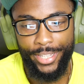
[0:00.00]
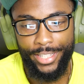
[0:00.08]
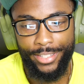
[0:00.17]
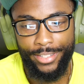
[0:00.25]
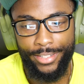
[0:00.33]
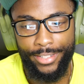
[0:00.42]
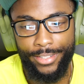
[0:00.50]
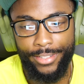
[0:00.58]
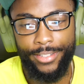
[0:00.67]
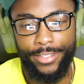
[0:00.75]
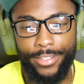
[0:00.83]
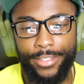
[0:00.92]
and
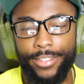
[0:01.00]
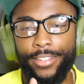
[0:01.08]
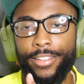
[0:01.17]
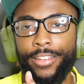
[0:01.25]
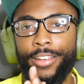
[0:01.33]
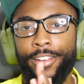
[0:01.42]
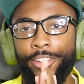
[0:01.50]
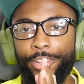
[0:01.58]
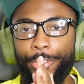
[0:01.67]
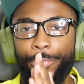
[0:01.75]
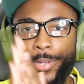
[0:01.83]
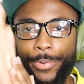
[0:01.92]
her
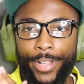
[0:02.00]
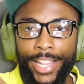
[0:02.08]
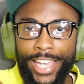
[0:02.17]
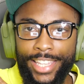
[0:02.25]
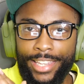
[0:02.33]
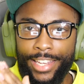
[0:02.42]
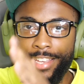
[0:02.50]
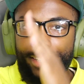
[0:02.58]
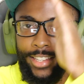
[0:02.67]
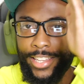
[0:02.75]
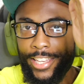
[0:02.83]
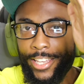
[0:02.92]
career went like
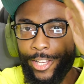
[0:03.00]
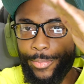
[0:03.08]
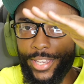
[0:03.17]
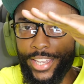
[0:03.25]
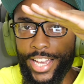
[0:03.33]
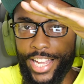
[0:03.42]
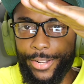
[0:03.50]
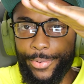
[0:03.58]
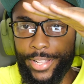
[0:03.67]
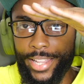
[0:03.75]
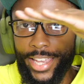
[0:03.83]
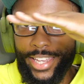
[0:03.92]
this, and him, he kind of
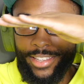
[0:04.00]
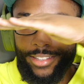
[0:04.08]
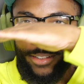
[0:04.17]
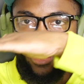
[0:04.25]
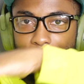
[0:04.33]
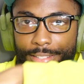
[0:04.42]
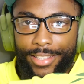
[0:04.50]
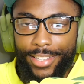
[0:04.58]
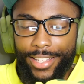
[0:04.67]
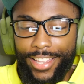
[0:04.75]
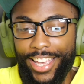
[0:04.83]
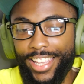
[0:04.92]
went like,
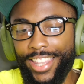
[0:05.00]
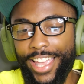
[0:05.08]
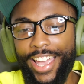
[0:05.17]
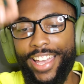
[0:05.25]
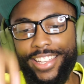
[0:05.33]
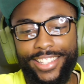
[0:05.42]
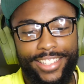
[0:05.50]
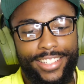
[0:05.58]
like that.